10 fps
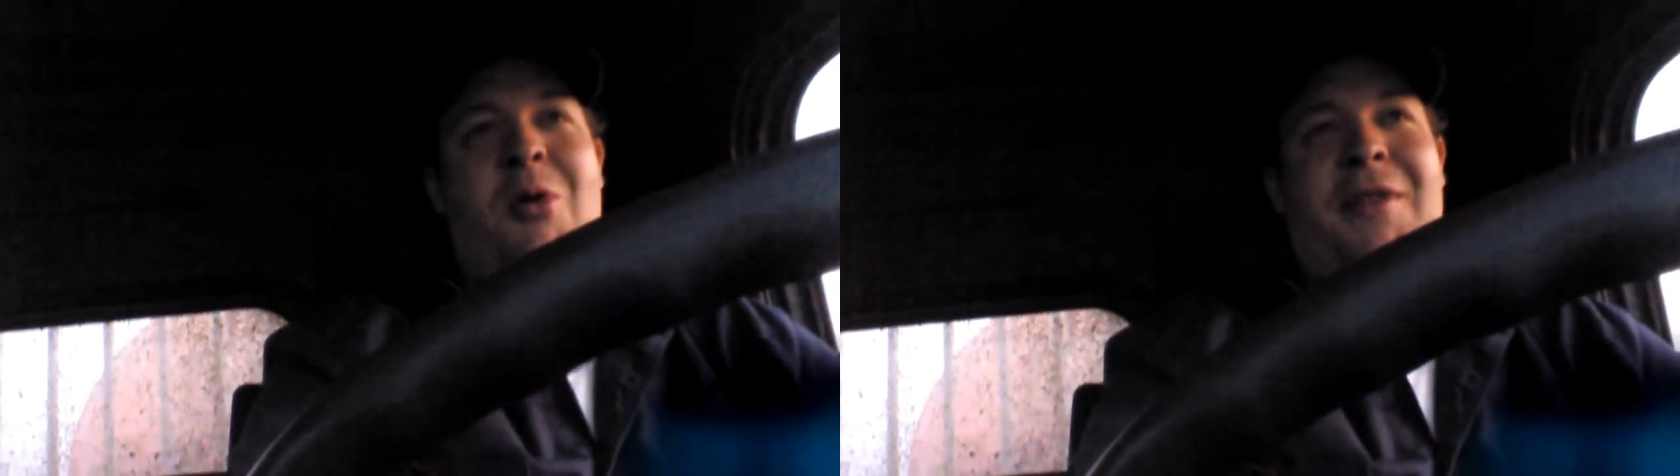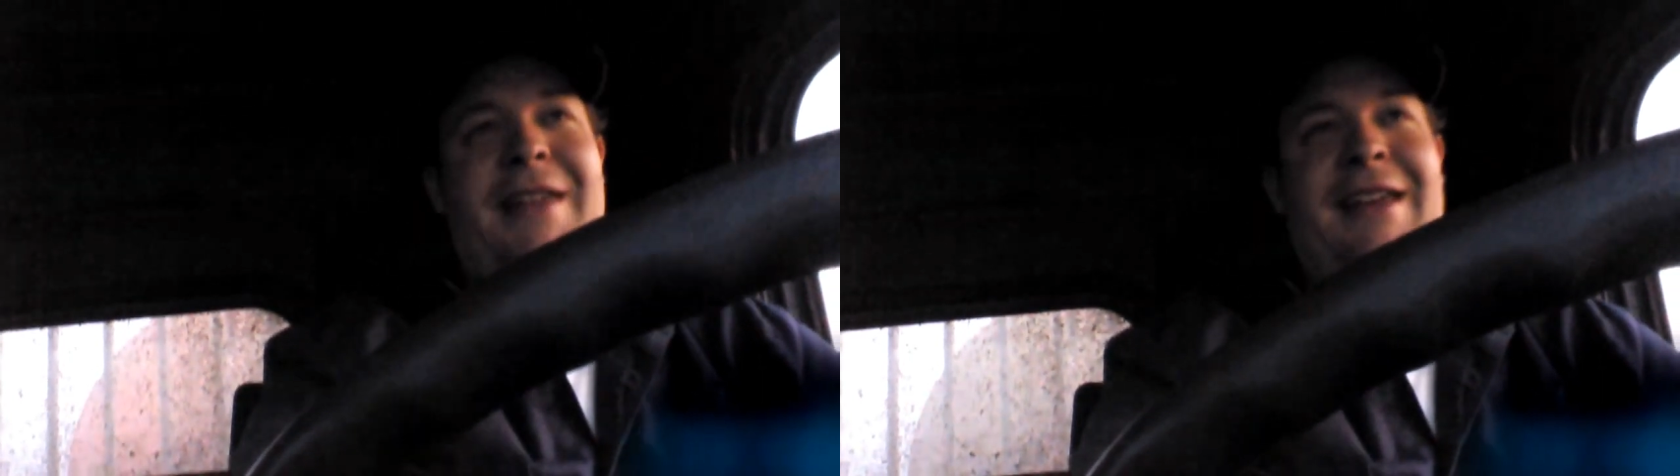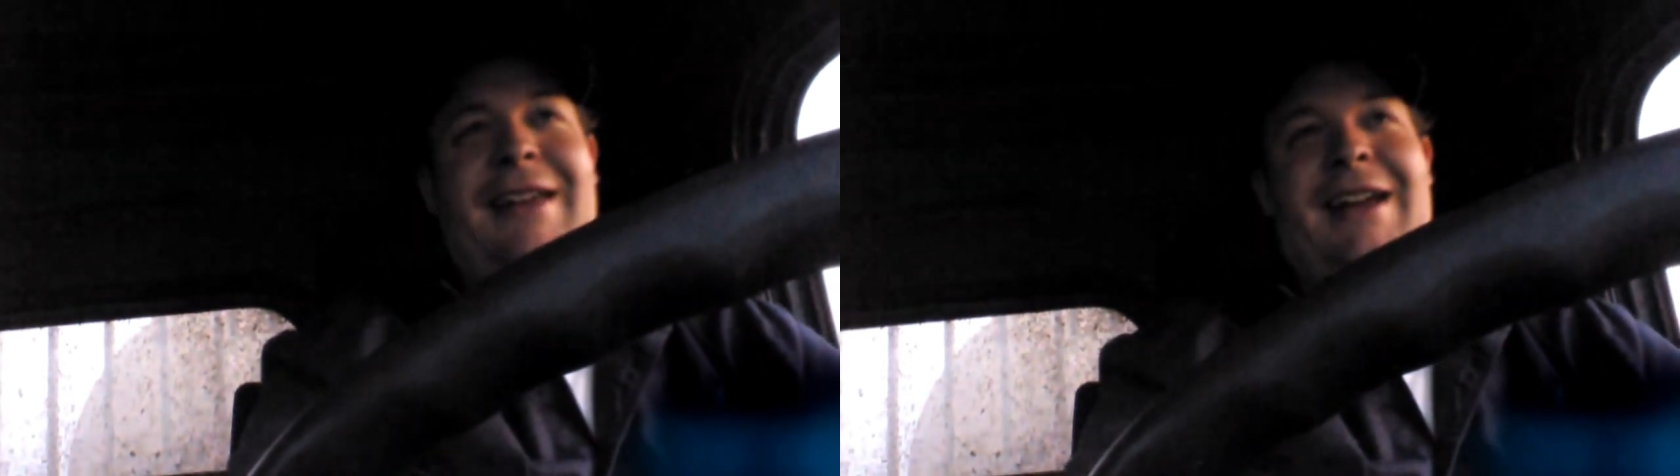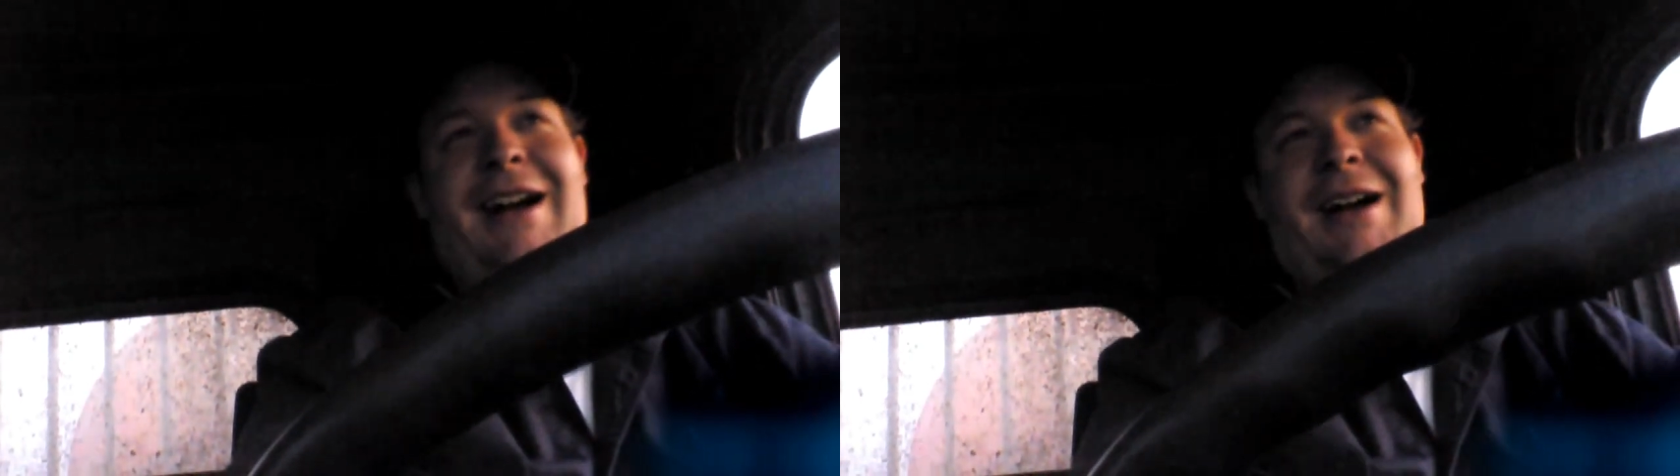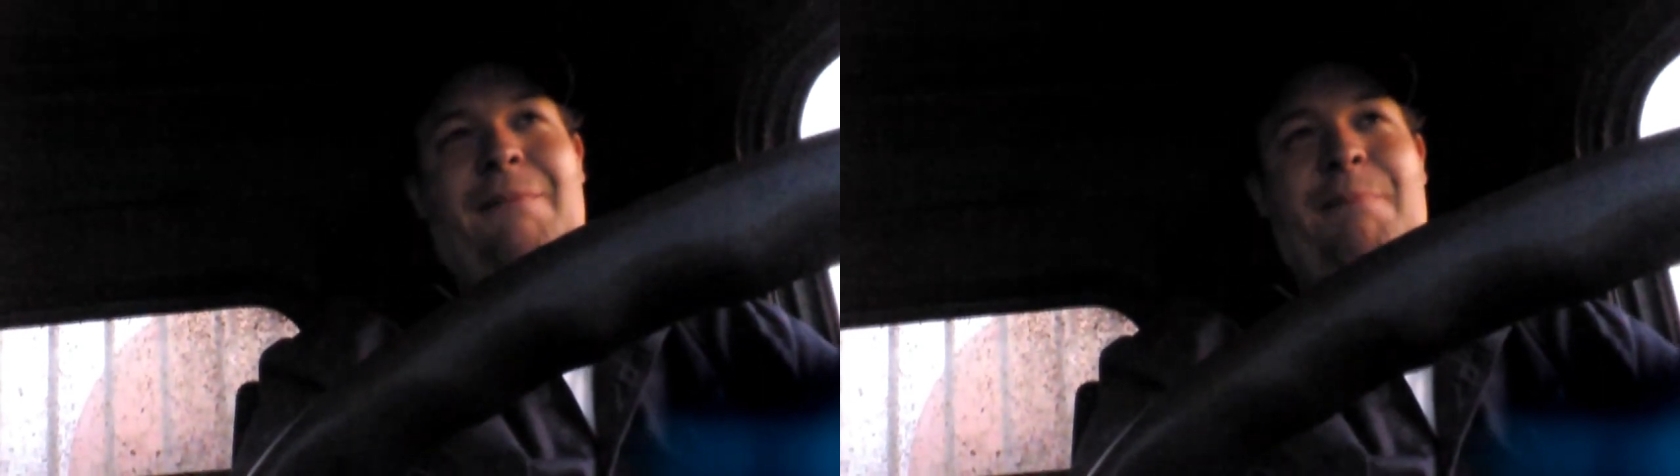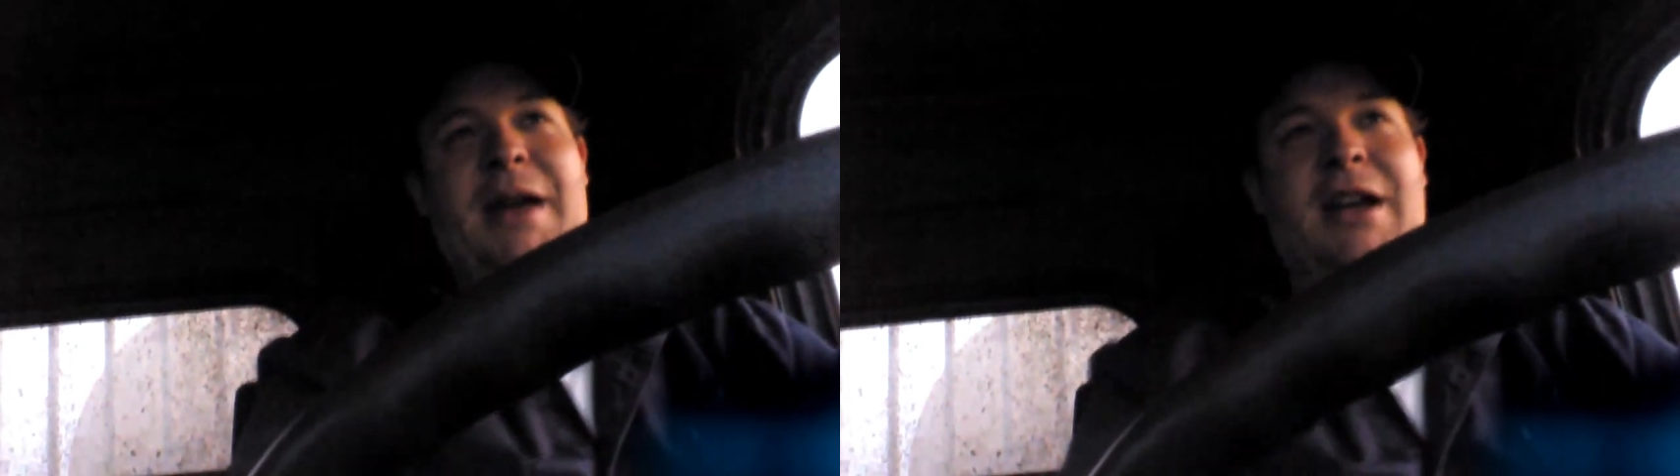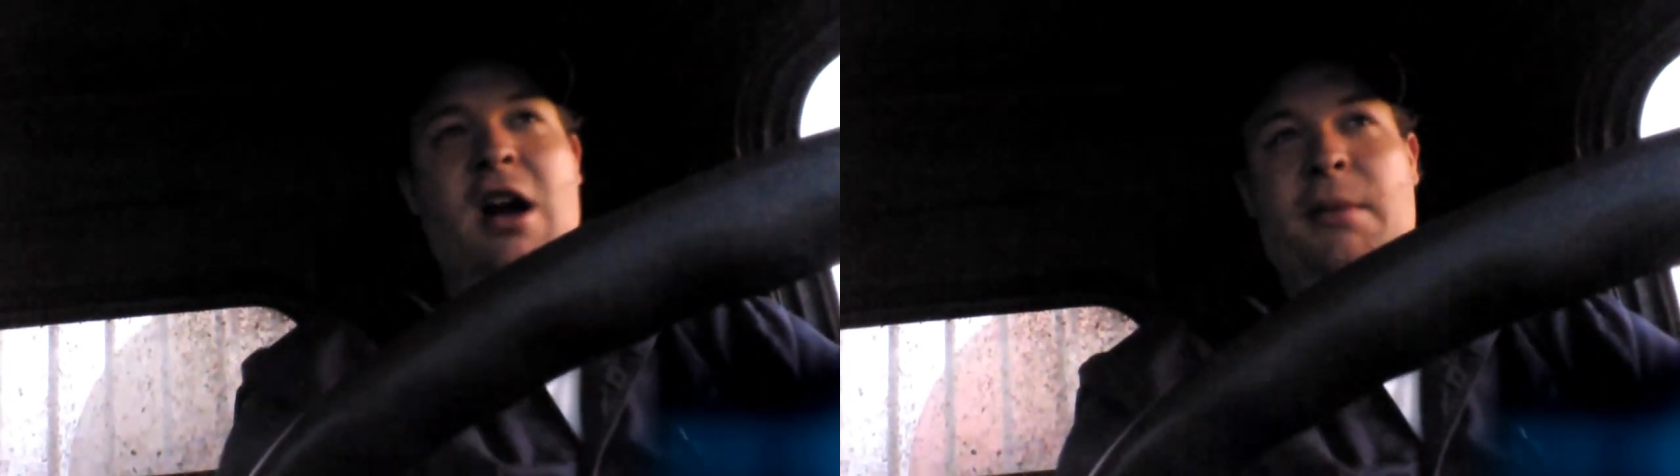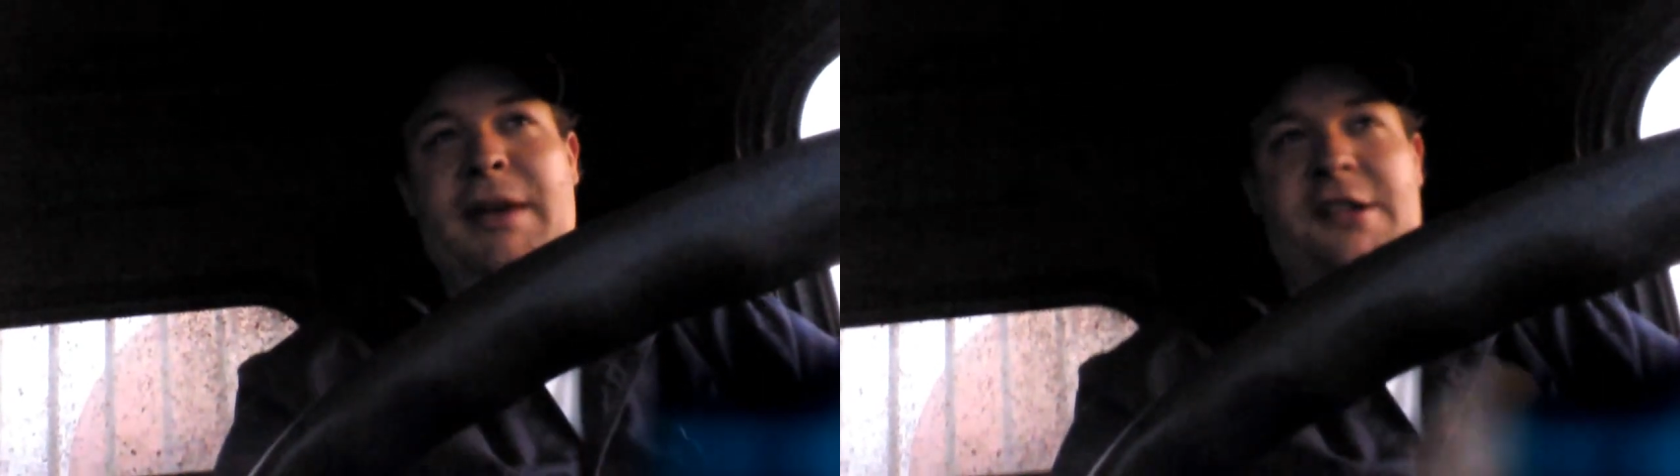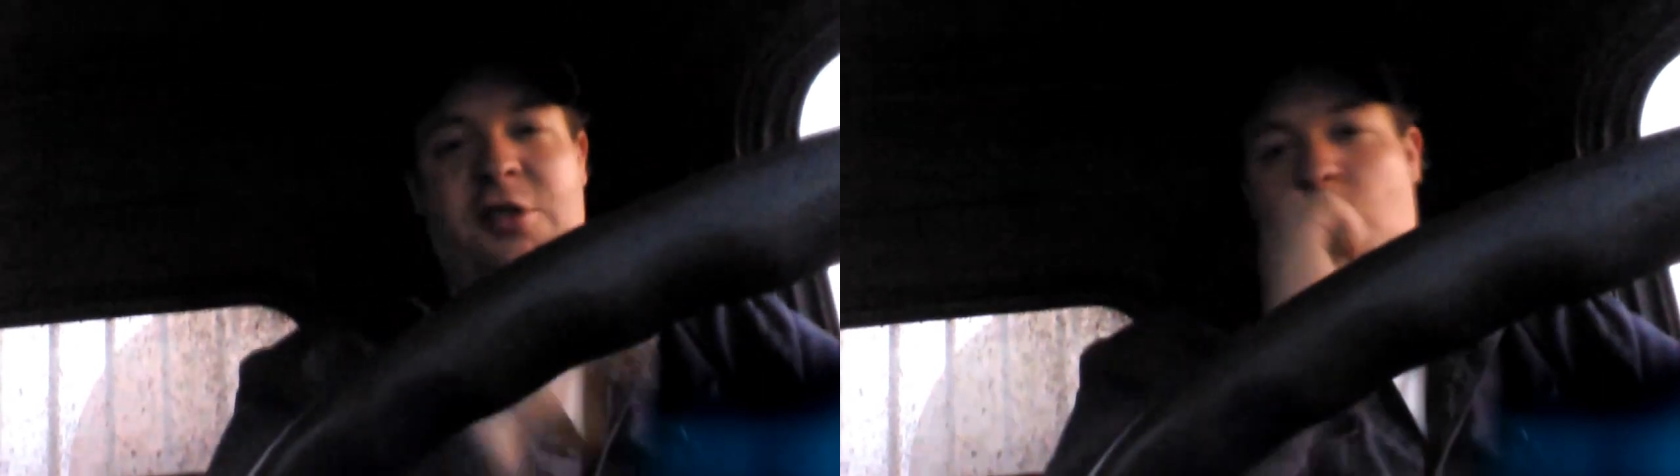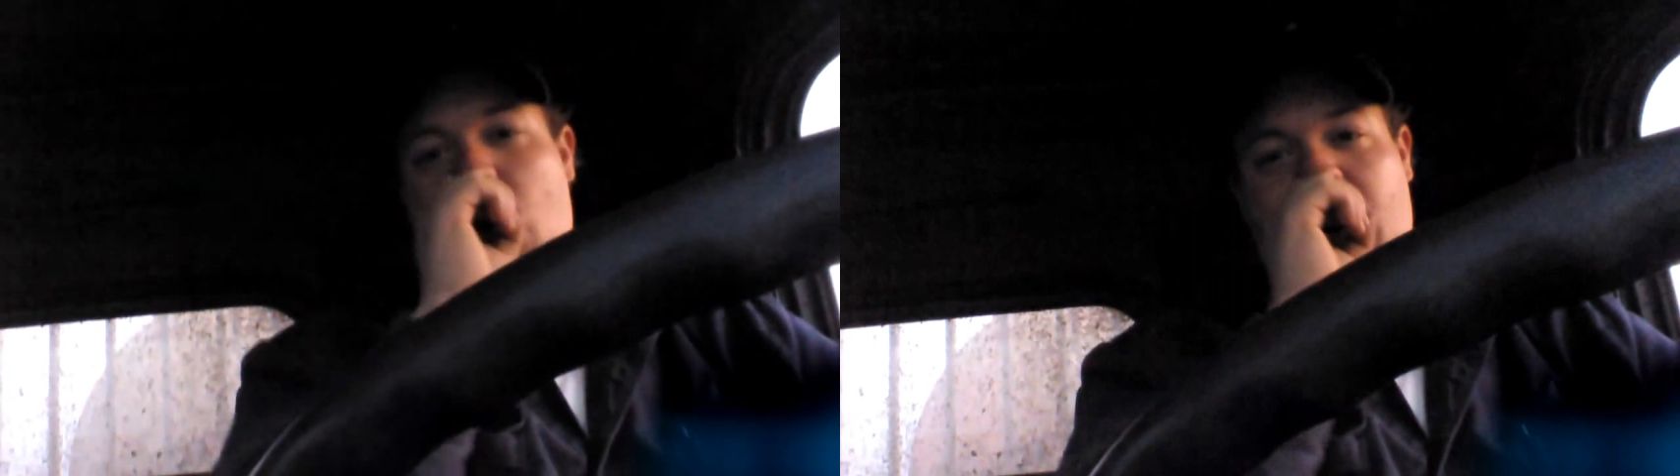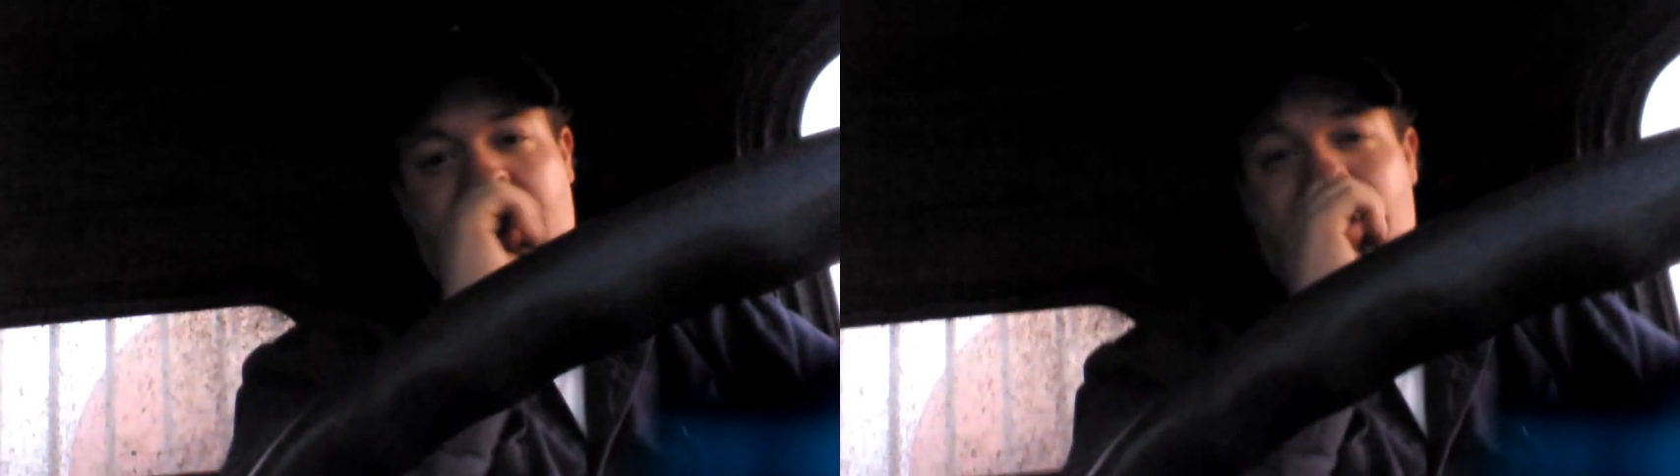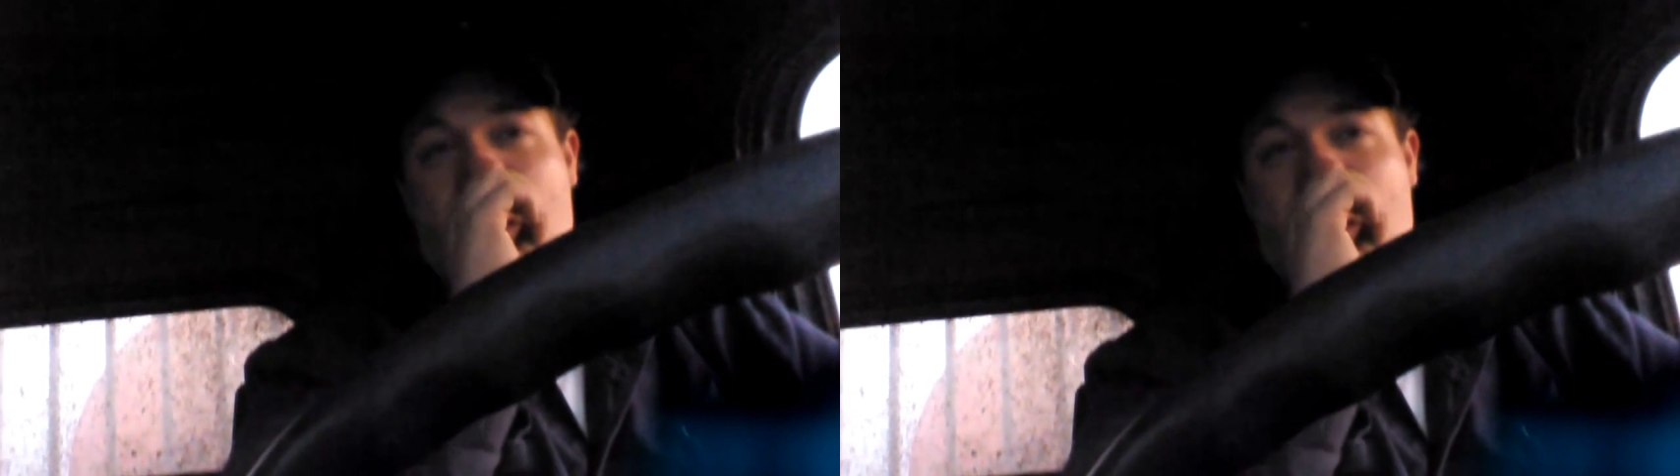the big companies you're working